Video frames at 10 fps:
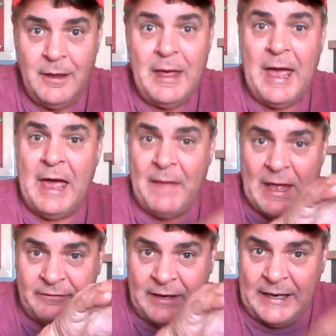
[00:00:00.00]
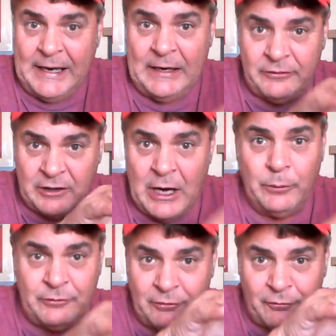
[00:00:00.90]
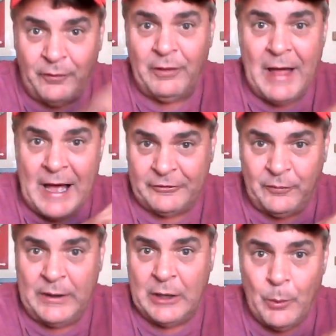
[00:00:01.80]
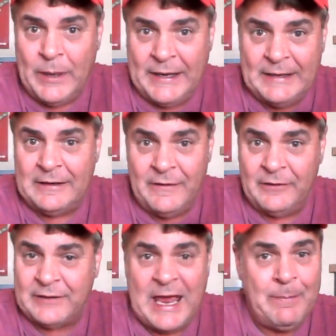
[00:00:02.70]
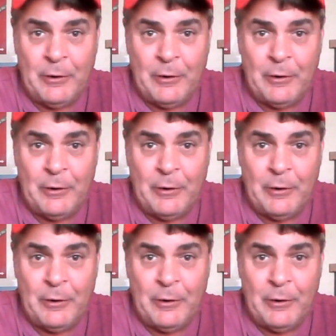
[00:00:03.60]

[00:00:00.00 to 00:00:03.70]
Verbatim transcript: And that's each coach's philosophy going into this game.